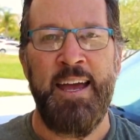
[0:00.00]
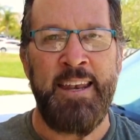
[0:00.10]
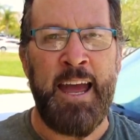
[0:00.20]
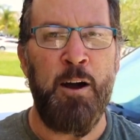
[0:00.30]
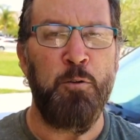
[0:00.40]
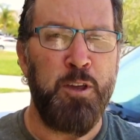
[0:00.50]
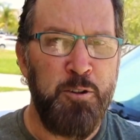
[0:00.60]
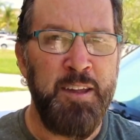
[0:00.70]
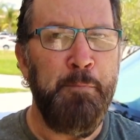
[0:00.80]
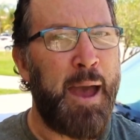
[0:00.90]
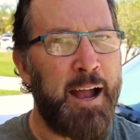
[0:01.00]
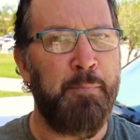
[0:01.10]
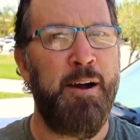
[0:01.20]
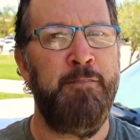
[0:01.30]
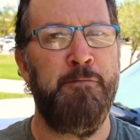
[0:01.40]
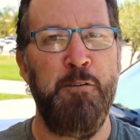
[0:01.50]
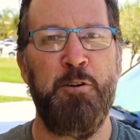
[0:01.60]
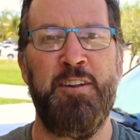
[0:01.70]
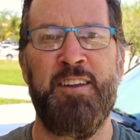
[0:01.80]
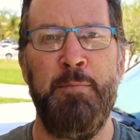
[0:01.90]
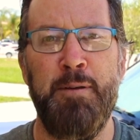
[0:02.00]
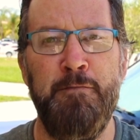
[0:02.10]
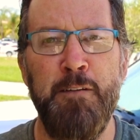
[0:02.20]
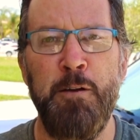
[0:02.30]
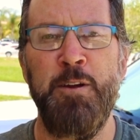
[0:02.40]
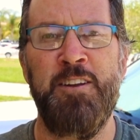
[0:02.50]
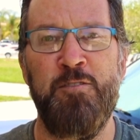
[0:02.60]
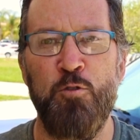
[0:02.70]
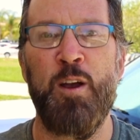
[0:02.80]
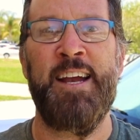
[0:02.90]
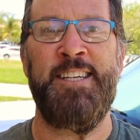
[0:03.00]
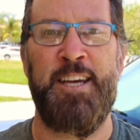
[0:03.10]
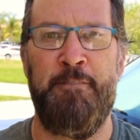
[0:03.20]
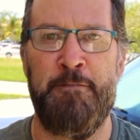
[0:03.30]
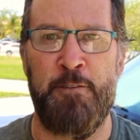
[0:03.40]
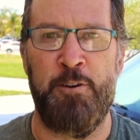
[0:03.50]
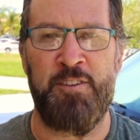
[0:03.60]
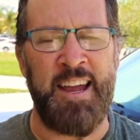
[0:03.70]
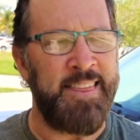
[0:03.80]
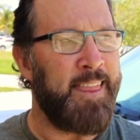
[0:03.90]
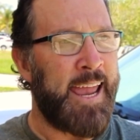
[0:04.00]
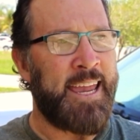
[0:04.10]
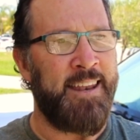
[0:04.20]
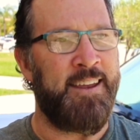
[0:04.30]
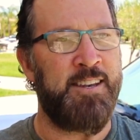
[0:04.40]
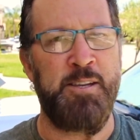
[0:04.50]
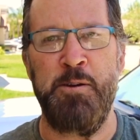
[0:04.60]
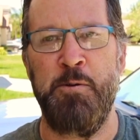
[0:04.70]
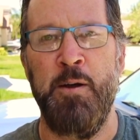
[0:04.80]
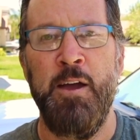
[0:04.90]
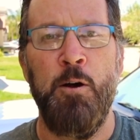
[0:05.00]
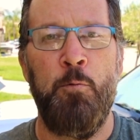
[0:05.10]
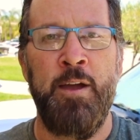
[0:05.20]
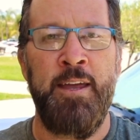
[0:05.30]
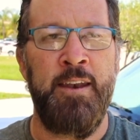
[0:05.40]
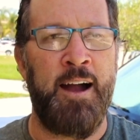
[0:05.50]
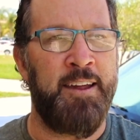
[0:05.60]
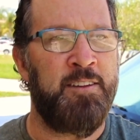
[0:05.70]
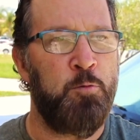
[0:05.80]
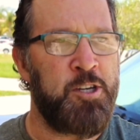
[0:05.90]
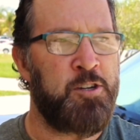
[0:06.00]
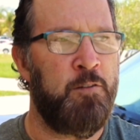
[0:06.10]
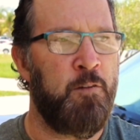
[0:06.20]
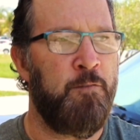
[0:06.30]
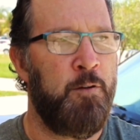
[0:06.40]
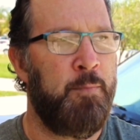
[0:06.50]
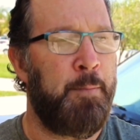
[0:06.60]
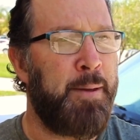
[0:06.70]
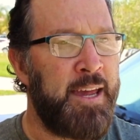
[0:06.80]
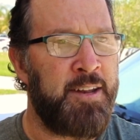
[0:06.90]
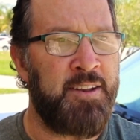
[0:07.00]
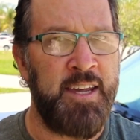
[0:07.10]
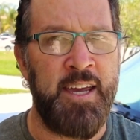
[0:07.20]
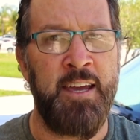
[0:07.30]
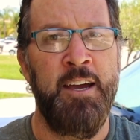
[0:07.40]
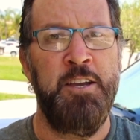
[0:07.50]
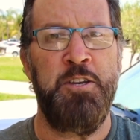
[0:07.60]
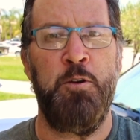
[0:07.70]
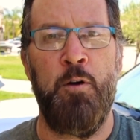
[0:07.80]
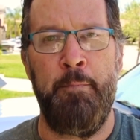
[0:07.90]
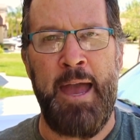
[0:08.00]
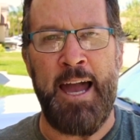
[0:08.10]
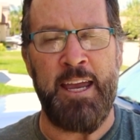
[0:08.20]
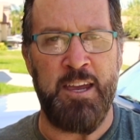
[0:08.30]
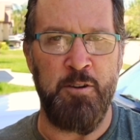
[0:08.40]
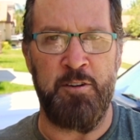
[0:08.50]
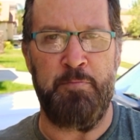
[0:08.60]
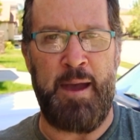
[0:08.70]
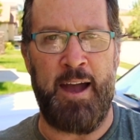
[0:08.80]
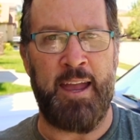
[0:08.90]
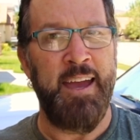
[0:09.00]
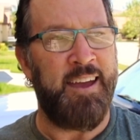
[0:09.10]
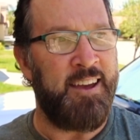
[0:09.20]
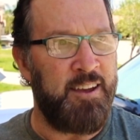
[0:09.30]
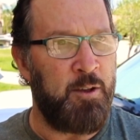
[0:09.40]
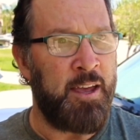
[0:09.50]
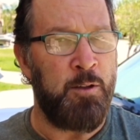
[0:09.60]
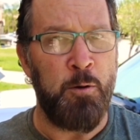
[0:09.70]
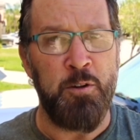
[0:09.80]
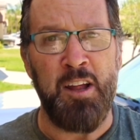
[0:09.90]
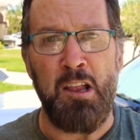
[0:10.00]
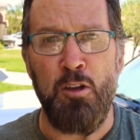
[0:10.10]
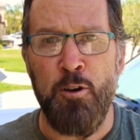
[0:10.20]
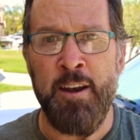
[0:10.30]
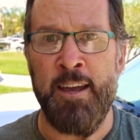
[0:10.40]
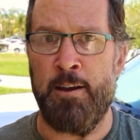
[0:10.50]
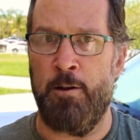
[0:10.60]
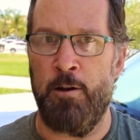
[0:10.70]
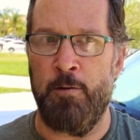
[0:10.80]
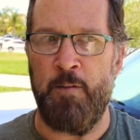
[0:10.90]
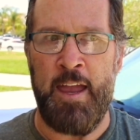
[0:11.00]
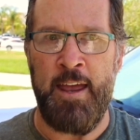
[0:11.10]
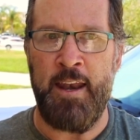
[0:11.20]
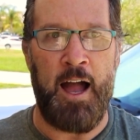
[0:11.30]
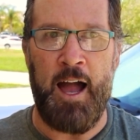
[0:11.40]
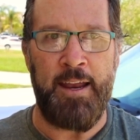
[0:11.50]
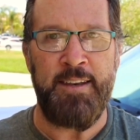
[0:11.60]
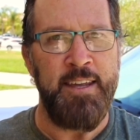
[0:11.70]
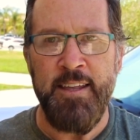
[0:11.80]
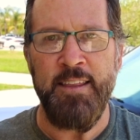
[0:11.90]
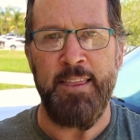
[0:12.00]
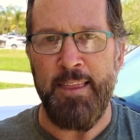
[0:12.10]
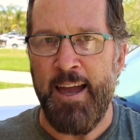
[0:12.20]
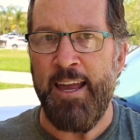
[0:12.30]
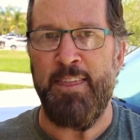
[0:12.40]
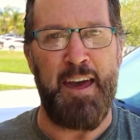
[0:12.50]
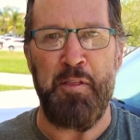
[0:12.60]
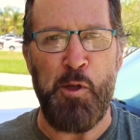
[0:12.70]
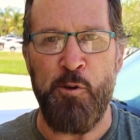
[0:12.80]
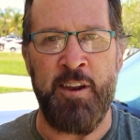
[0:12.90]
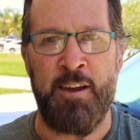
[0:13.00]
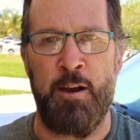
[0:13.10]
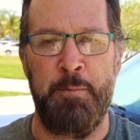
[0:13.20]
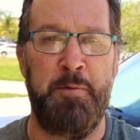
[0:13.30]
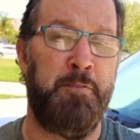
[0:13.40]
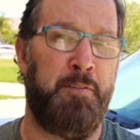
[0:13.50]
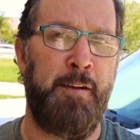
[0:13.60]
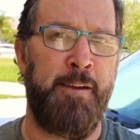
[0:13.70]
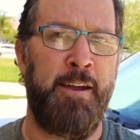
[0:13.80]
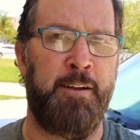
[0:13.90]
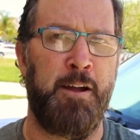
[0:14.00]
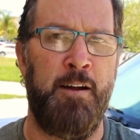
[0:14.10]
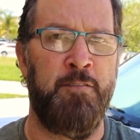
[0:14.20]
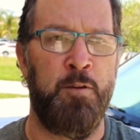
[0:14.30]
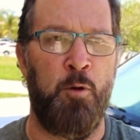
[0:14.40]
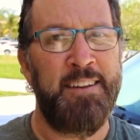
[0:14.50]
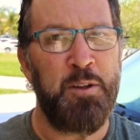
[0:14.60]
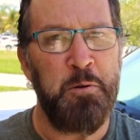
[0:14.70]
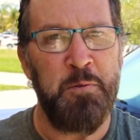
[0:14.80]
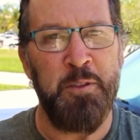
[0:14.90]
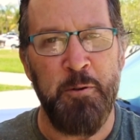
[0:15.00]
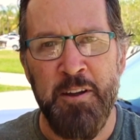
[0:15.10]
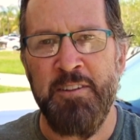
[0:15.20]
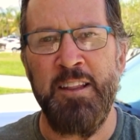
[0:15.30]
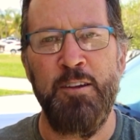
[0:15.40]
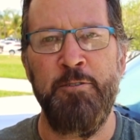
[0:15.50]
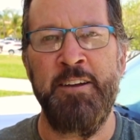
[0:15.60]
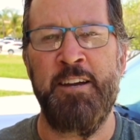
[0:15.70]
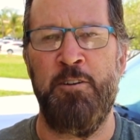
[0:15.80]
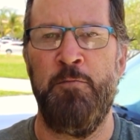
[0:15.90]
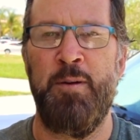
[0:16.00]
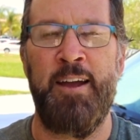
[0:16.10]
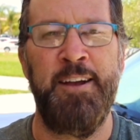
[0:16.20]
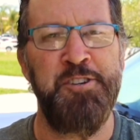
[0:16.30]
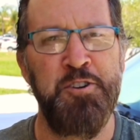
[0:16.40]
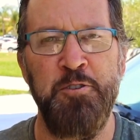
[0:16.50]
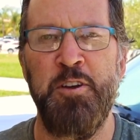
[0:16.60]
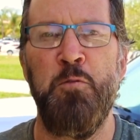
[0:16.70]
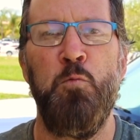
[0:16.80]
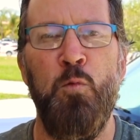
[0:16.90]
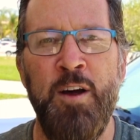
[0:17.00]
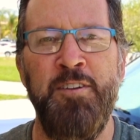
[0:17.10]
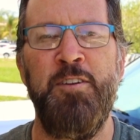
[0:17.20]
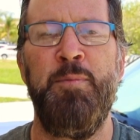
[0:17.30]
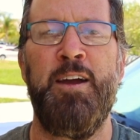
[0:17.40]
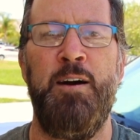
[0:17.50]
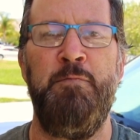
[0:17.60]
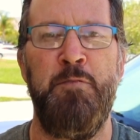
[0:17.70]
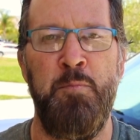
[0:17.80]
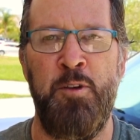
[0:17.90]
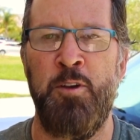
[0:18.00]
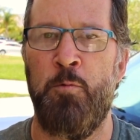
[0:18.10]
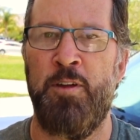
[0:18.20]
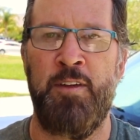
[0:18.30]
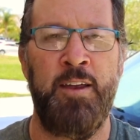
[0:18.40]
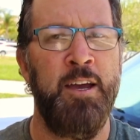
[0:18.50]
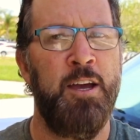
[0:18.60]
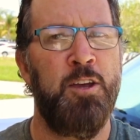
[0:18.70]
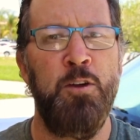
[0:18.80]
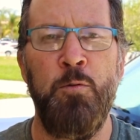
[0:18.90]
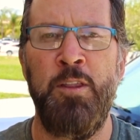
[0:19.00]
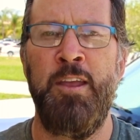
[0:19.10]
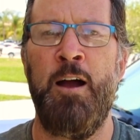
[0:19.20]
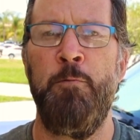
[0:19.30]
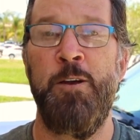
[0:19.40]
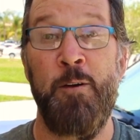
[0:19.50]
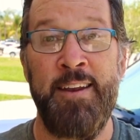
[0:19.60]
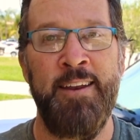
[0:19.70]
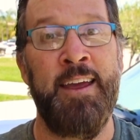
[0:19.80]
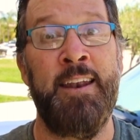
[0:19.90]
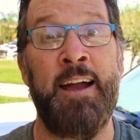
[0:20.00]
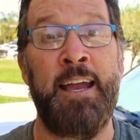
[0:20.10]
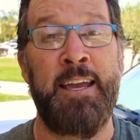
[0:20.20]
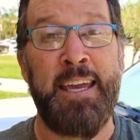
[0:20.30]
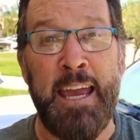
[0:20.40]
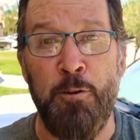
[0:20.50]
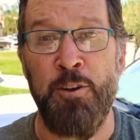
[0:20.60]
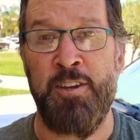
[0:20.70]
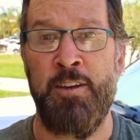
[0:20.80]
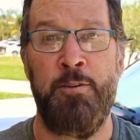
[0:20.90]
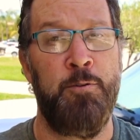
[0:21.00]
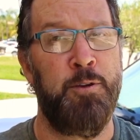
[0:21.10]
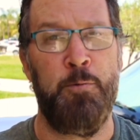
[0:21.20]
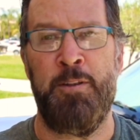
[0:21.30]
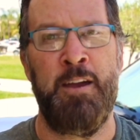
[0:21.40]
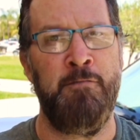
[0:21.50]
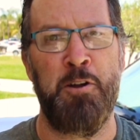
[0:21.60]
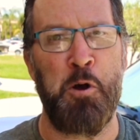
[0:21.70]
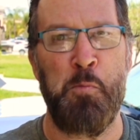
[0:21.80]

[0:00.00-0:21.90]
Now, using back button focus can be very strange at first. I liken it to when I switched over from my PC to a Mac years back. There was a learning curve, and I didn't like that learning curve. It was very uncomfortable. So there is a learning curve, but I assure you, once you become familiar with it, you will not regret it, and I guarantee you, you will never go